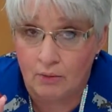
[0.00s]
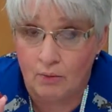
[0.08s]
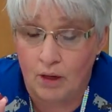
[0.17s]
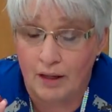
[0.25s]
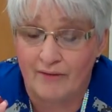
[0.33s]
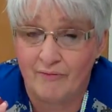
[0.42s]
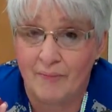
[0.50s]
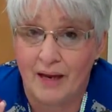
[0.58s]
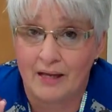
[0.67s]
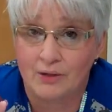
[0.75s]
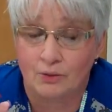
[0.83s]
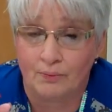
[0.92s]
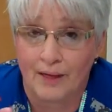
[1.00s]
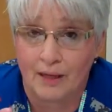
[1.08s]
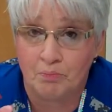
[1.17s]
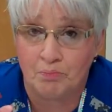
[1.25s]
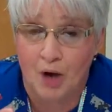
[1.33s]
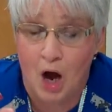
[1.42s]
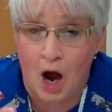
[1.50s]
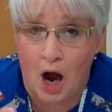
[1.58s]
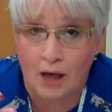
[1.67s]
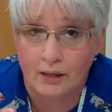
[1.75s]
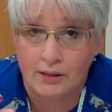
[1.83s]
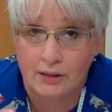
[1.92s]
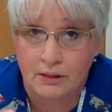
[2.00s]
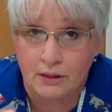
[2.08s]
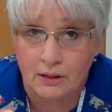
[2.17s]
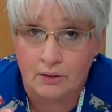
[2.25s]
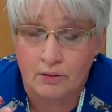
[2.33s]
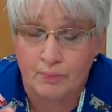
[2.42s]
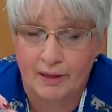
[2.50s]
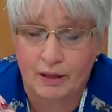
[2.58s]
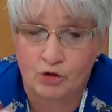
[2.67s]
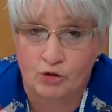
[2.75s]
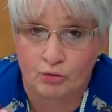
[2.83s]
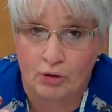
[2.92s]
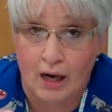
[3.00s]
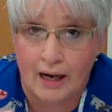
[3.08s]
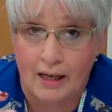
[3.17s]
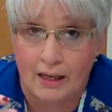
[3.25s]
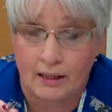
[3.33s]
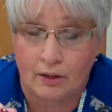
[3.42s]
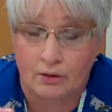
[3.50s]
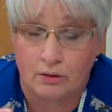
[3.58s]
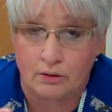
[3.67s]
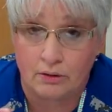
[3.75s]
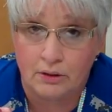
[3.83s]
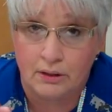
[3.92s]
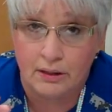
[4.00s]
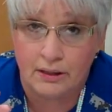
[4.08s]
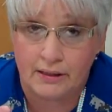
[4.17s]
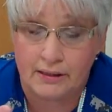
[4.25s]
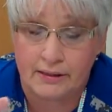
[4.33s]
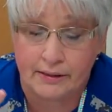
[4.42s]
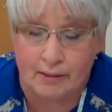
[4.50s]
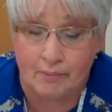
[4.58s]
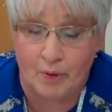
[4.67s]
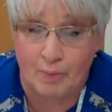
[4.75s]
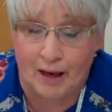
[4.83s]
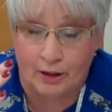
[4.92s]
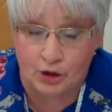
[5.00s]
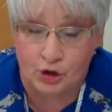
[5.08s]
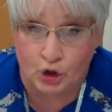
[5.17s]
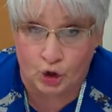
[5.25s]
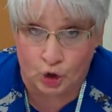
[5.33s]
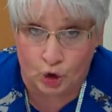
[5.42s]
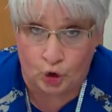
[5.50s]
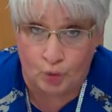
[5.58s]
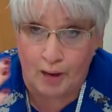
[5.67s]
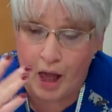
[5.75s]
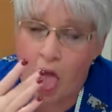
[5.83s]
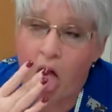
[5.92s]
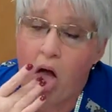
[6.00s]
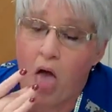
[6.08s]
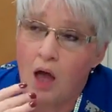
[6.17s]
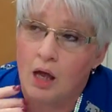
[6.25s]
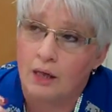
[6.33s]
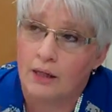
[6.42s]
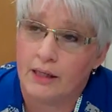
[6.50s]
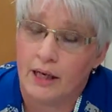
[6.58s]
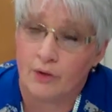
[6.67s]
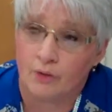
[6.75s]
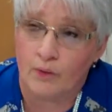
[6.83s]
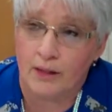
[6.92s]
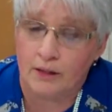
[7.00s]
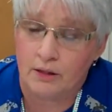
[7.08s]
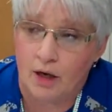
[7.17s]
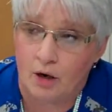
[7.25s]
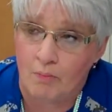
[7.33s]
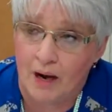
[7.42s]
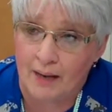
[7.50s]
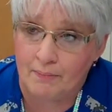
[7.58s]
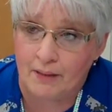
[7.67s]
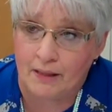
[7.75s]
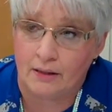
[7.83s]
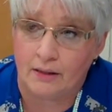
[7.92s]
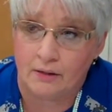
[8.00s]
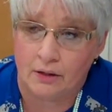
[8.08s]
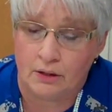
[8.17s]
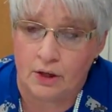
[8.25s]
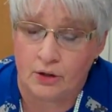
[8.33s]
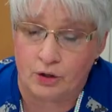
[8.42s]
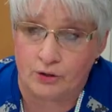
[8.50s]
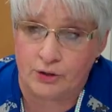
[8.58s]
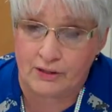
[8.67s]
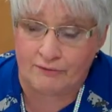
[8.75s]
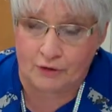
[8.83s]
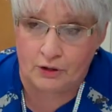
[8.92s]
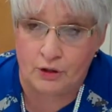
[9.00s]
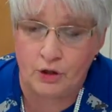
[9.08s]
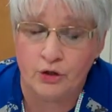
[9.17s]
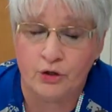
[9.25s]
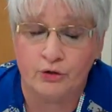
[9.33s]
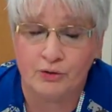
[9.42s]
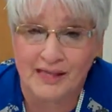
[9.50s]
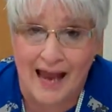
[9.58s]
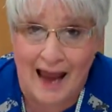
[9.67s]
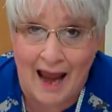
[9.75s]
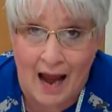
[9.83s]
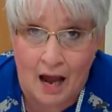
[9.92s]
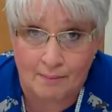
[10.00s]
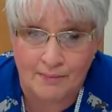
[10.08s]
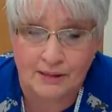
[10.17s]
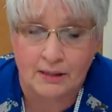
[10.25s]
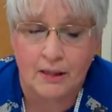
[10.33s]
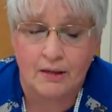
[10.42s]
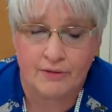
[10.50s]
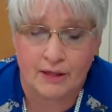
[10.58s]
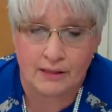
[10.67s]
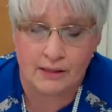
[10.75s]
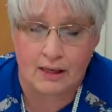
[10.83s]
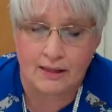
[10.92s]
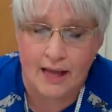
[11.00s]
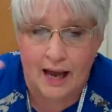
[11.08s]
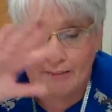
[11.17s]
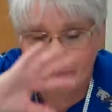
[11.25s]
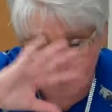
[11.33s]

One of them has a red box, big triangle, and it's something about a tube. Another one, might be, your different news apps, things like that.